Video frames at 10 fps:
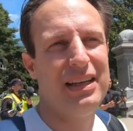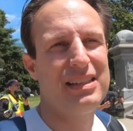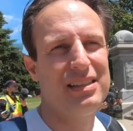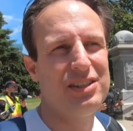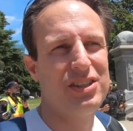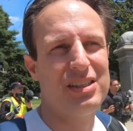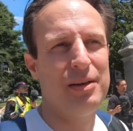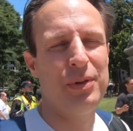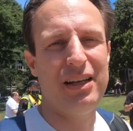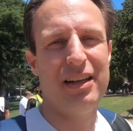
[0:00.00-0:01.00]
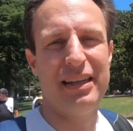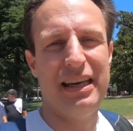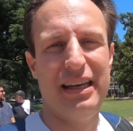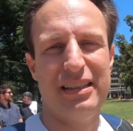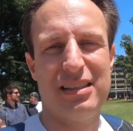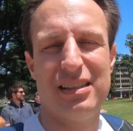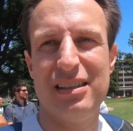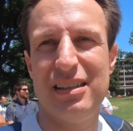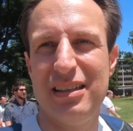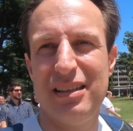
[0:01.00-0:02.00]
It's just simply not the case.
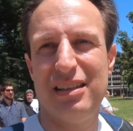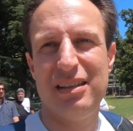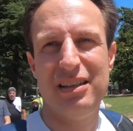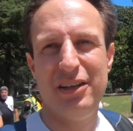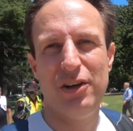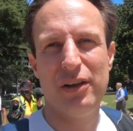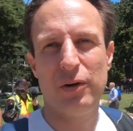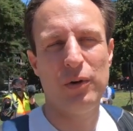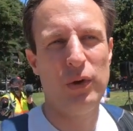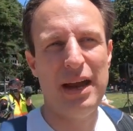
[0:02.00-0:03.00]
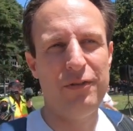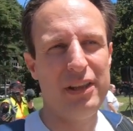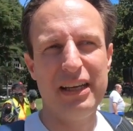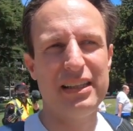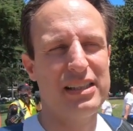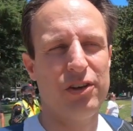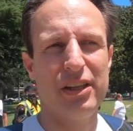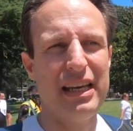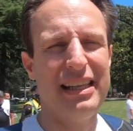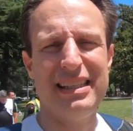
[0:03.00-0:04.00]
You know, like everything can
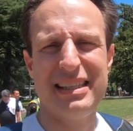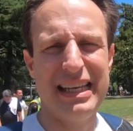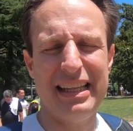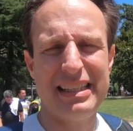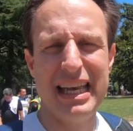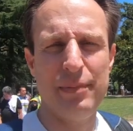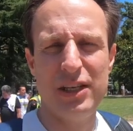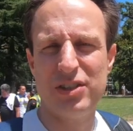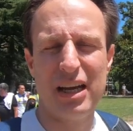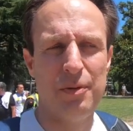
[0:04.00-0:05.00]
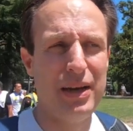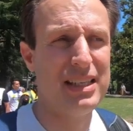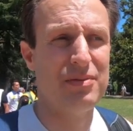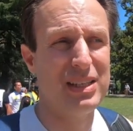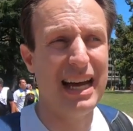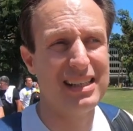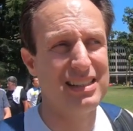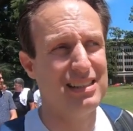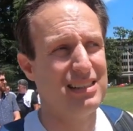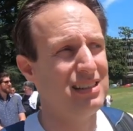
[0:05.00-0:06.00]
still stay the same. They just got to pay some
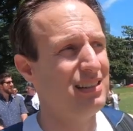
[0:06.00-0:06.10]
taxes.